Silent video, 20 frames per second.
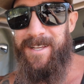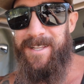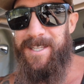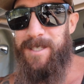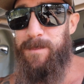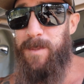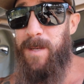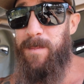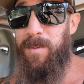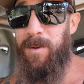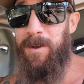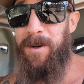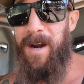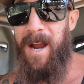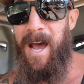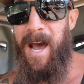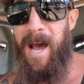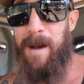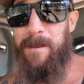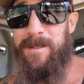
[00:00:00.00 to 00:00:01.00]
These people are
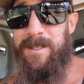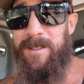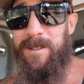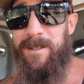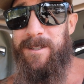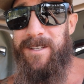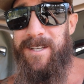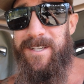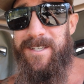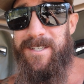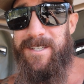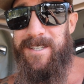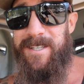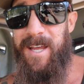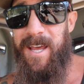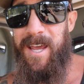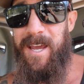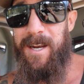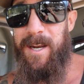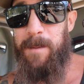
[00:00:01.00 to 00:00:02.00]
absolutely
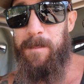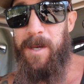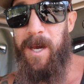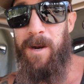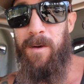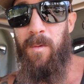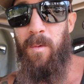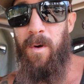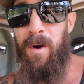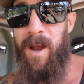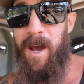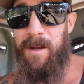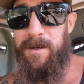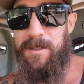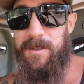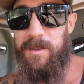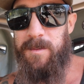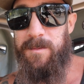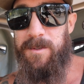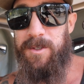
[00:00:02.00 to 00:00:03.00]
insane. I'm kind of worn out
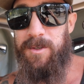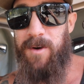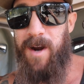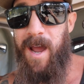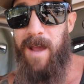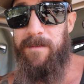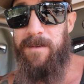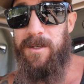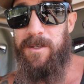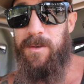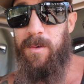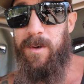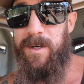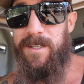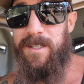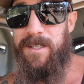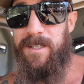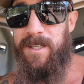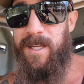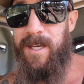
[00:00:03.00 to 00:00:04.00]
just from driving
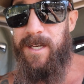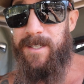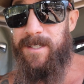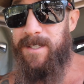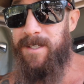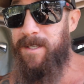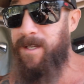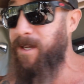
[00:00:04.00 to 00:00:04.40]
26.